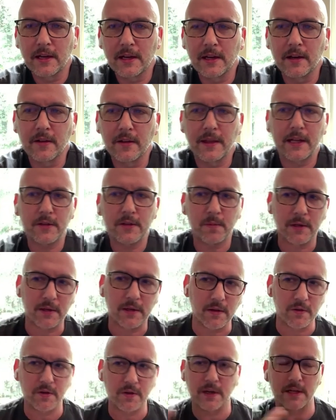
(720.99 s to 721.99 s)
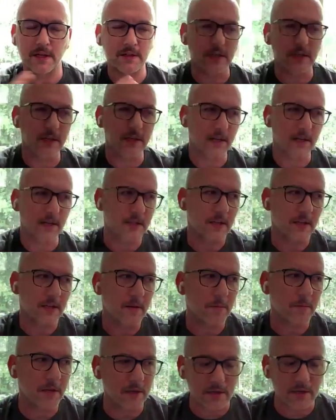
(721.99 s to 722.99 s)
That's when you're translating it to
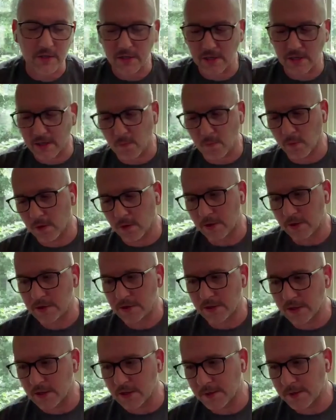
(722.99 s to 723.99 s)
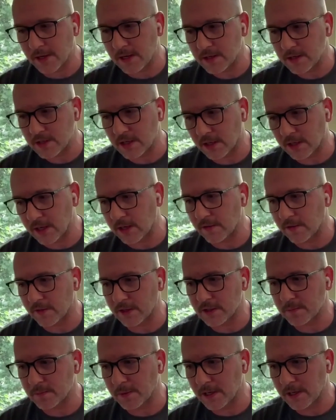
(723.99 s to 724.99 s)
image. Like words on the page can kind of
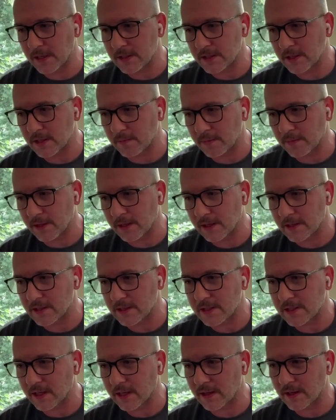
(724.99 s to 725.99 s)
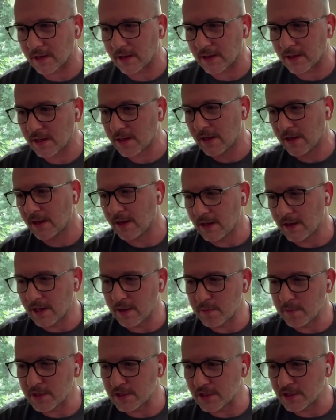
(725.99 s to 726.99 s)
explain some things that like
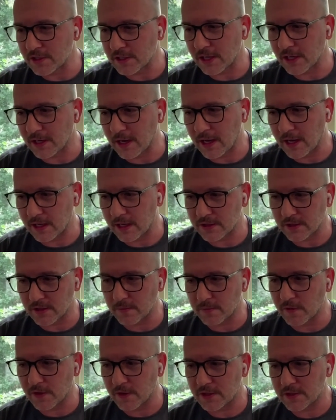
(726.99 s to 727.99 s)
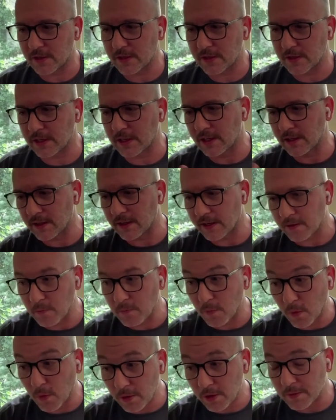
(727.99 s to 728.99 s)
images cannot. So the movie started to get like
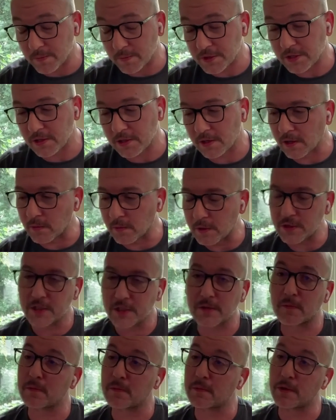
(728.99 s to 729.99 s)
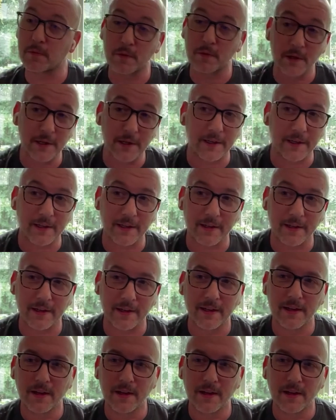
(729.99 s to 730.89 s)
more obscure, which isn't what we wanted.